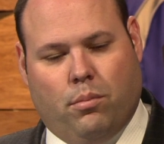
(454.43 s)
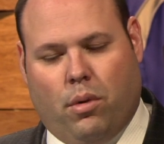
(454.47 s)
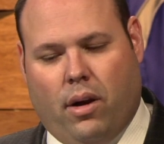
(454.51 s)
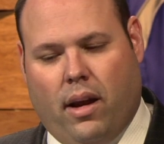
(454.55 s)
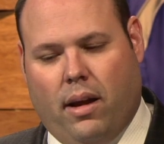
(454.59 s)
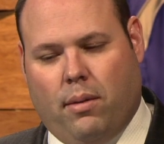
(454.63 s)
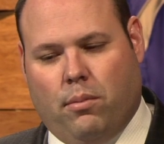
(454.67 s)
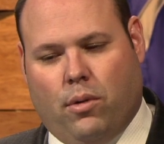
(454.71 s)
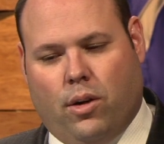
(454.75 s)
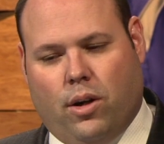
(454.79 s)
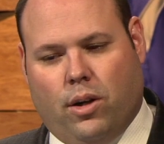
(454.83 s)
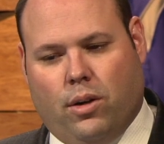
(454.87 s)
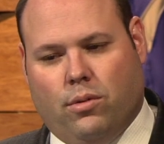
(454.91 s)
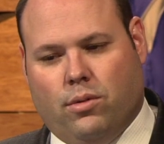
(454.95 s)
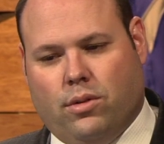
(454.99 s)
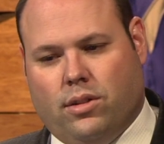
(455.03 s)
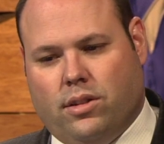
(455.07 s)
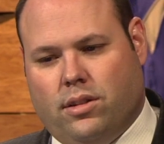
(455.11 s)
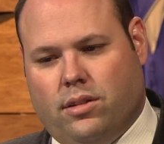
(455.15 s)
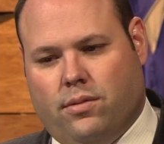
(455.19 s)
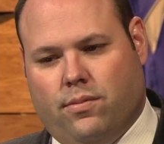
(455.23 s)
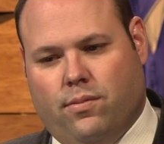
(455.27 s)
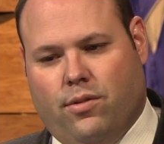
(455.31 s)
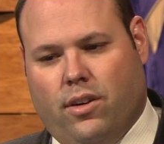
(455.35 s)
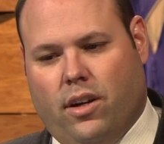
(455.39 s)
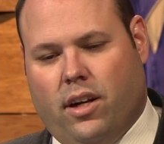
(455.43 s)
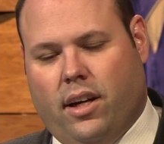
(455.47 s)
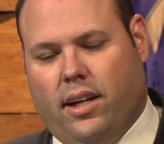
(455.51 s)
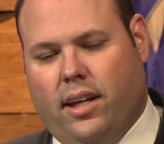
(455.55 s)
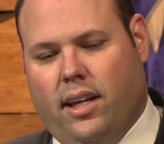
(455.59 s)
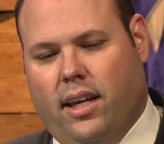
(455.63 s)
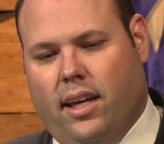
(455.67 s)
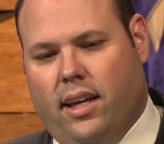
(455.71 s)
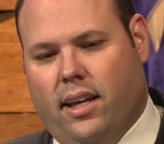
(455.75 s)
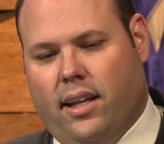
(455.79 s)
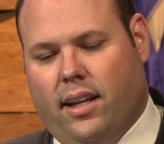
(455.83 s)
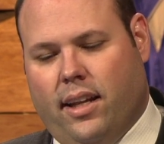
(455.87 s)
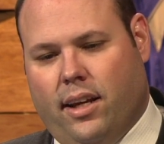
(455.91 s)
Brad Martin was very
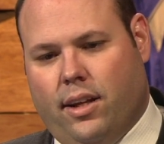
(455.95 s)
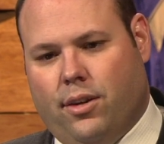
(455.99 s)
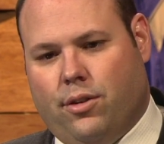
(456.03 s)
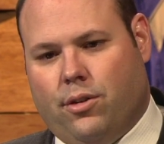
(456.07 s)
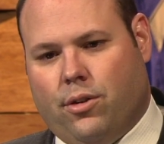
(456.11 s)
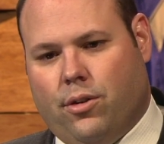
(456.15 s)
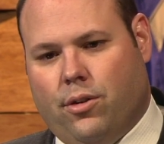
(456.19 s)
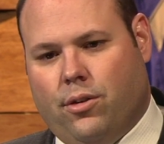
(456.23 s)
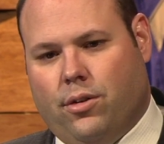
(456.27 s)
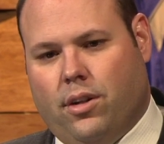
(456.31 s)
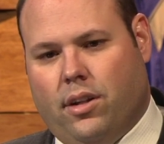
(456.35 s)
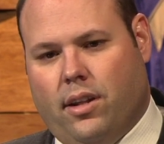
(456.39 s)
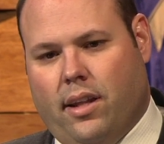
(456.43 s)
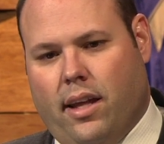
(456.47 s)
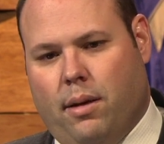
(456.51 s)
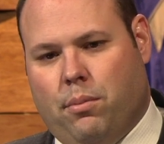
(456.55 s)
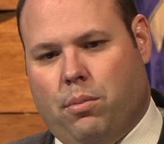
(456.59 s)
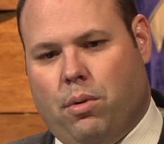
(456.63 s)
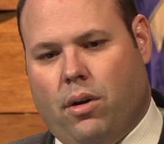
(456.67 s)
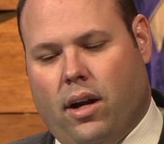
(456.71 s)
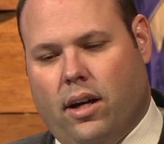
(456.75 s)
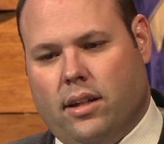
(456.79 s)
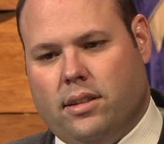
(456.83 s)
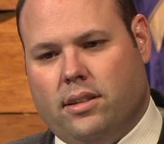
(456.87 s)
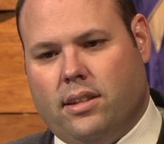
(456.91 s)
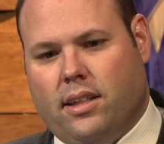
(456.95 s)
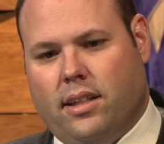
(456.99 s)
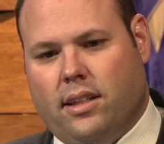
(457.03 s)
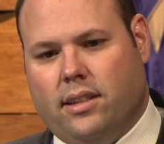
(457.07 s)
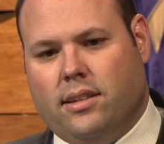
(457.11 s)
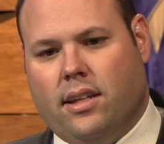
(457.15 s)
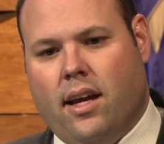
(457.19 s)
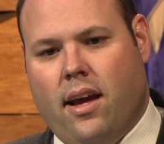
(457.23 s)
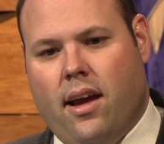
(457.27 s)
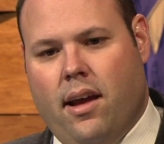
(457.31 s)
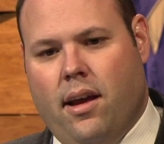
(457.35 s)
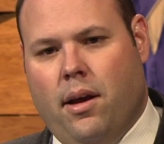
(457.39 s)
key and integral to that process.